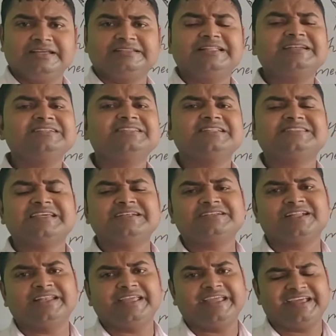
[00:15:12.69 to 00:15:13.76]
That is the
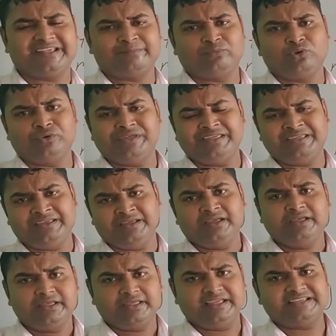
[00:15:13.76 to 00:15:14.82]
gentle air blowing.
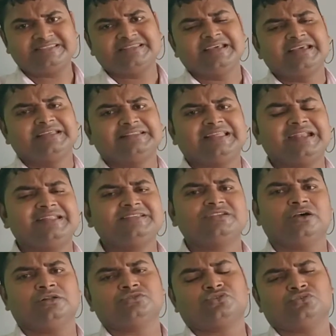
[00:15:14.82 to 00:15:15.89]
Yes, that is
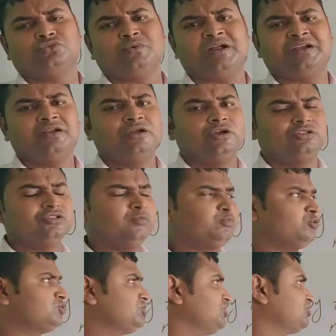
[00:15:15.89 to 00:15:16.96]
also the what? The
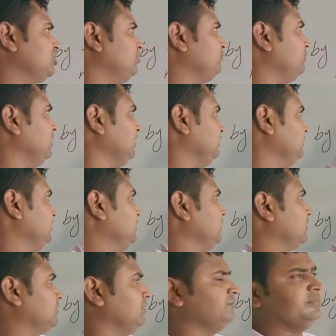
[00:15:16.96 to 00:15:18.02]
process of what?
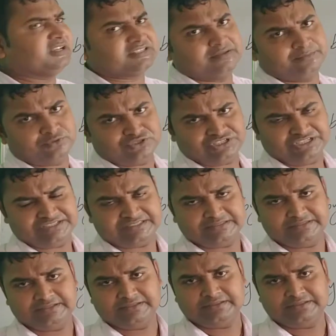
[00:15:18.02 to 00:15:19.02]
Convection process.